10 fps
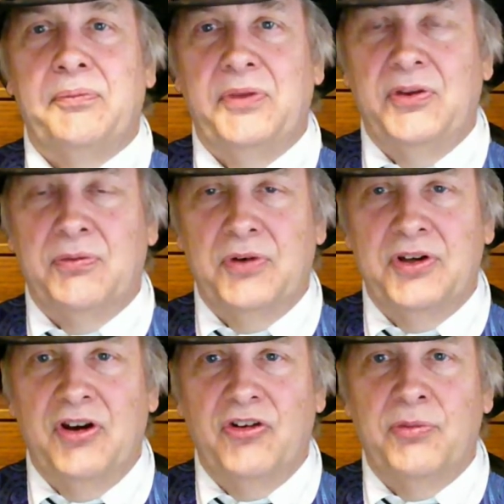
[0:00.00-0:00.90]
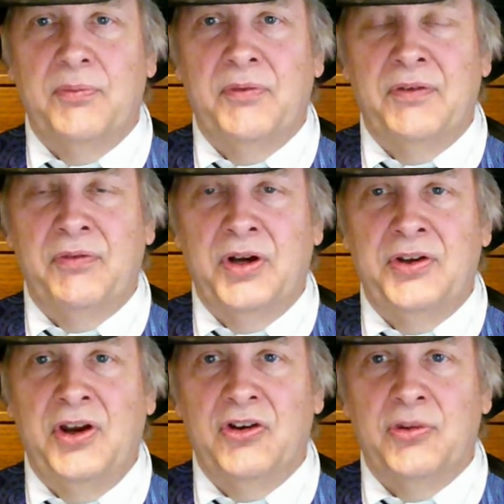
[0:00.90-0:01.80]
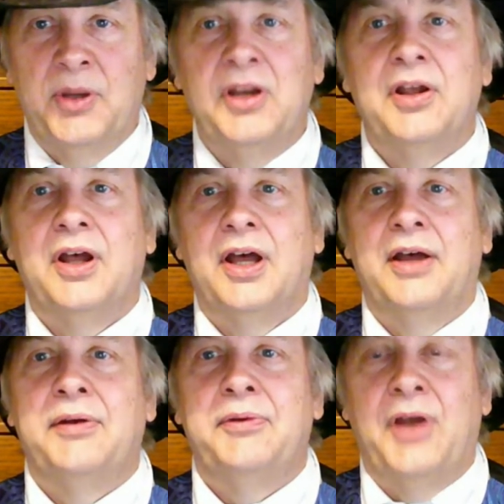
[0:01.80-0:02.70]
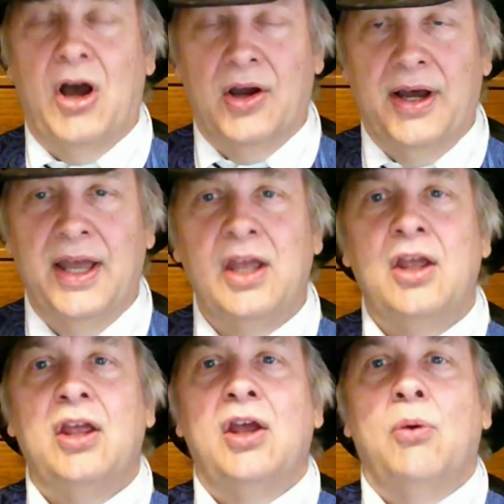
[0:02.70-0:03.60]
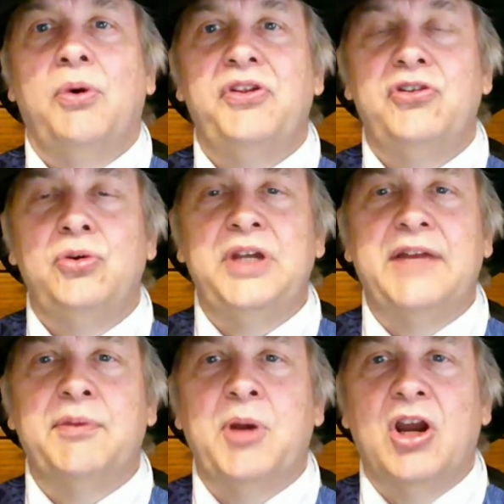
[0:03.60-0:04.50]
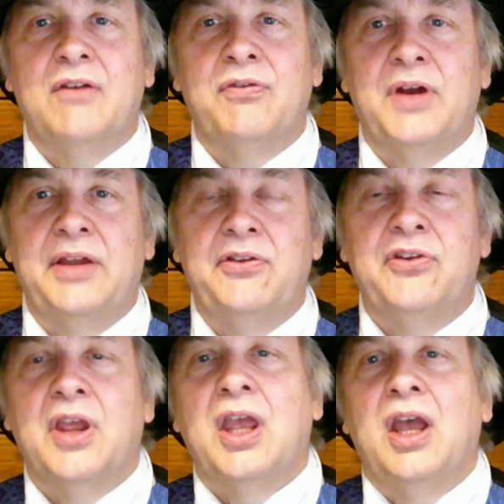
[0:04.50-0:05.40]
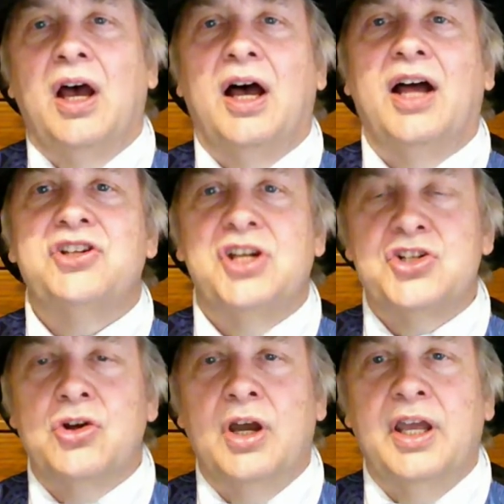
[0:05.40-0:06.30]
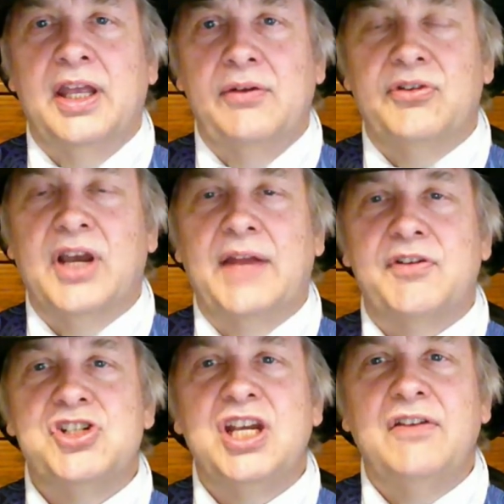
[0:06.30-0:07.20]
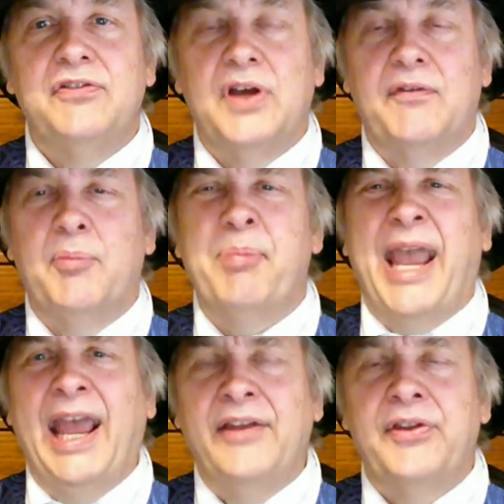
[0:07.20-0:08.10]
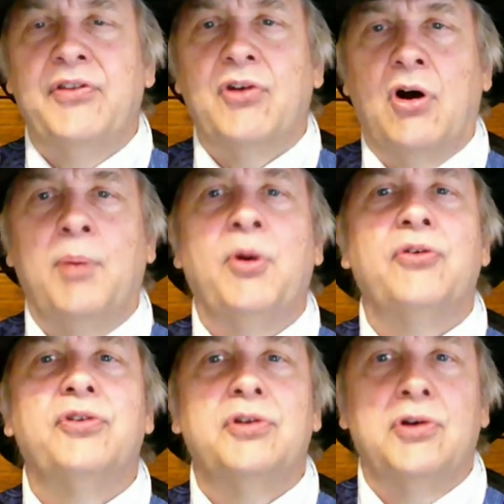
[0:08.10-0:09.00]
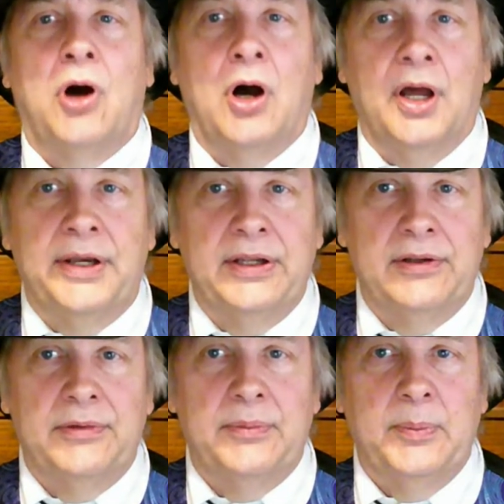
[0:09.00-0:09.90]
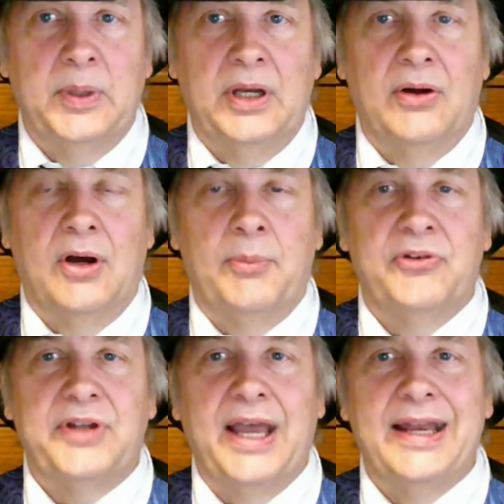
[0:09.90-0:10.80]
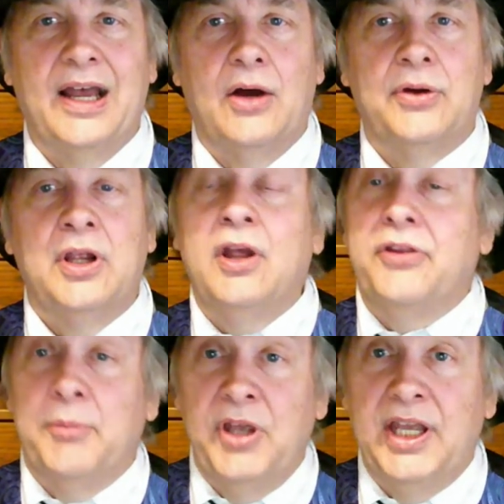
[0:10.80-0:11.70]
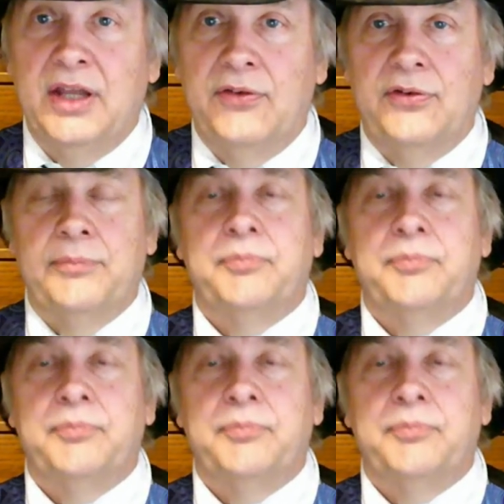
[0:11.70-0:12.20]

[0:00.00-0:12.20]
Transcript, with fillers: this frontiers, uh, frontiersman, uh, Hawkeye, with his two Native American friends. Uh, Chingachgook, he was kind of chief of a band that's almost gone, you know, almost died out, the Mohicans.